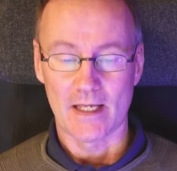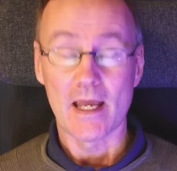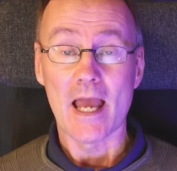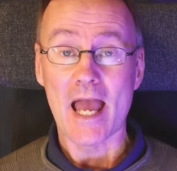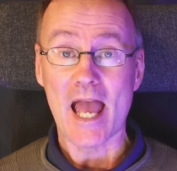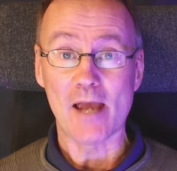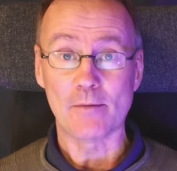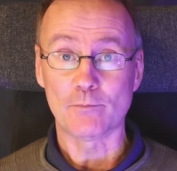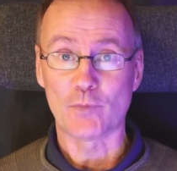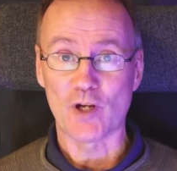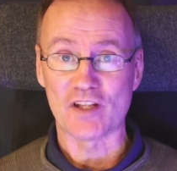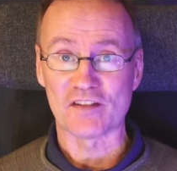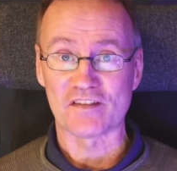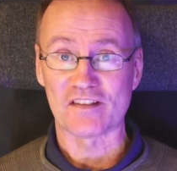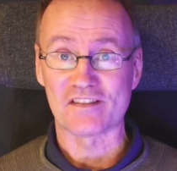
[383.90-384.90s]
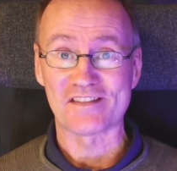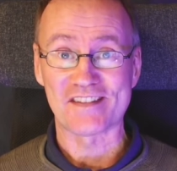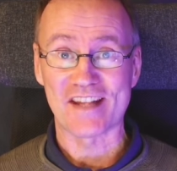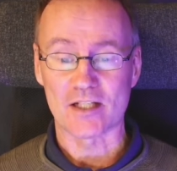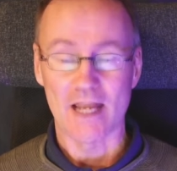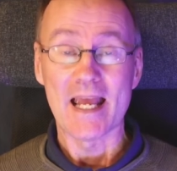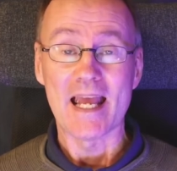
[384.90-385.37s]
and press
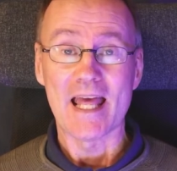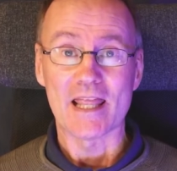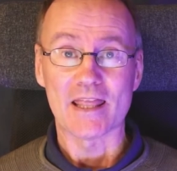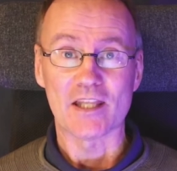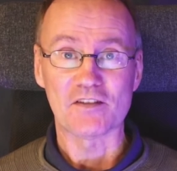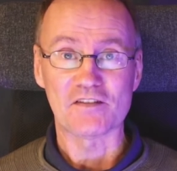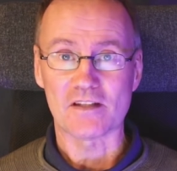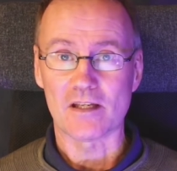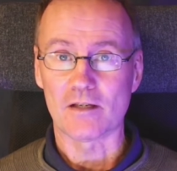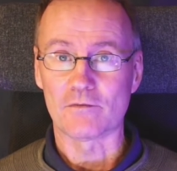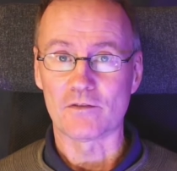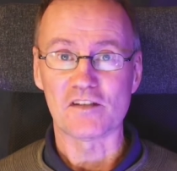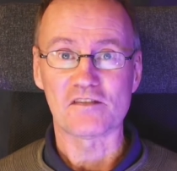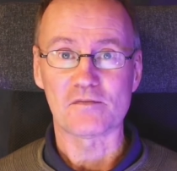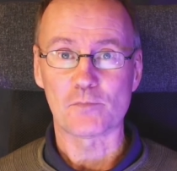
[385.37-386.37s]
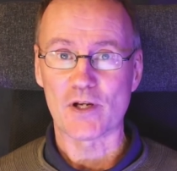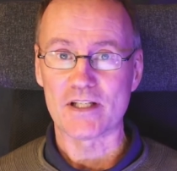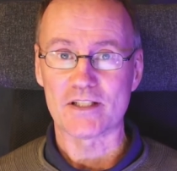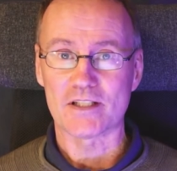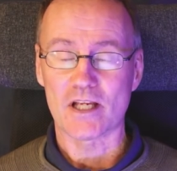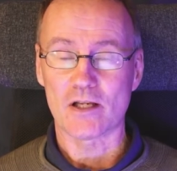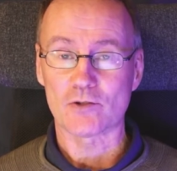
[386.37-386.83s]
send. This gives this
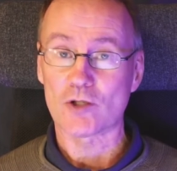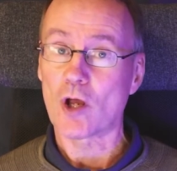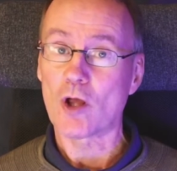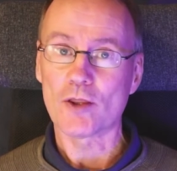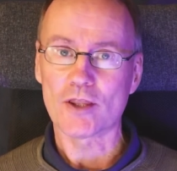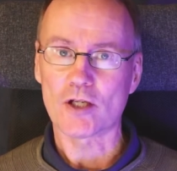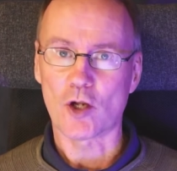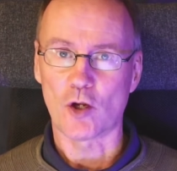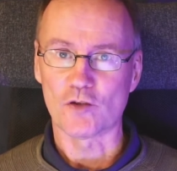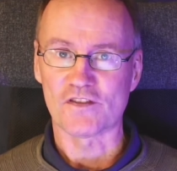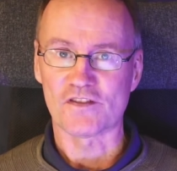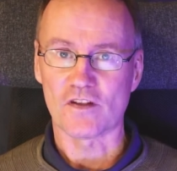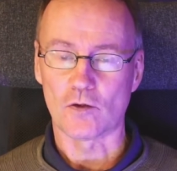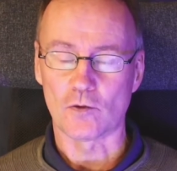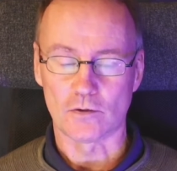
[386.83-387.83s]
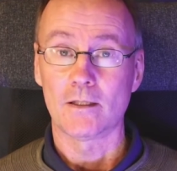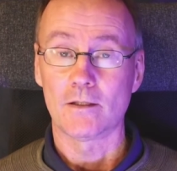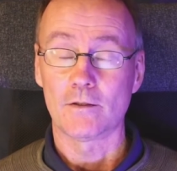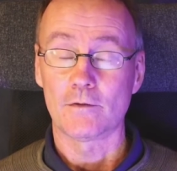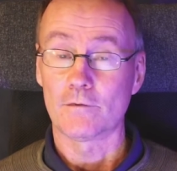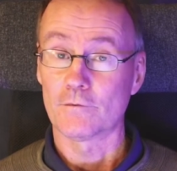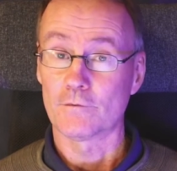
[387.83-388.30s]
printout on the console.
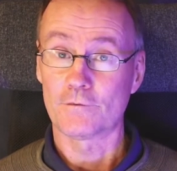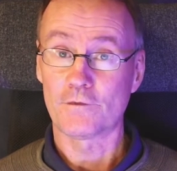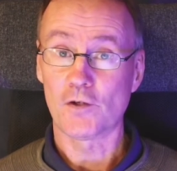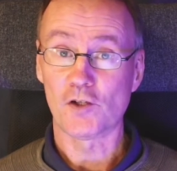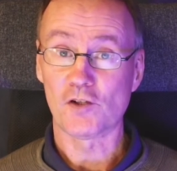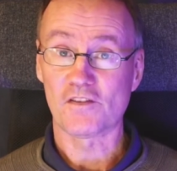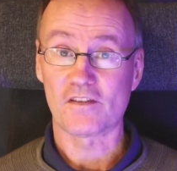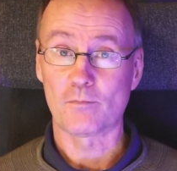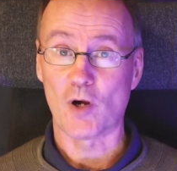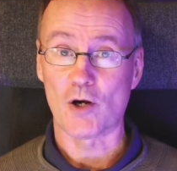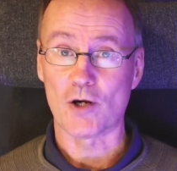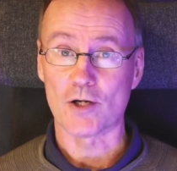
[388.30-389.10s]
First part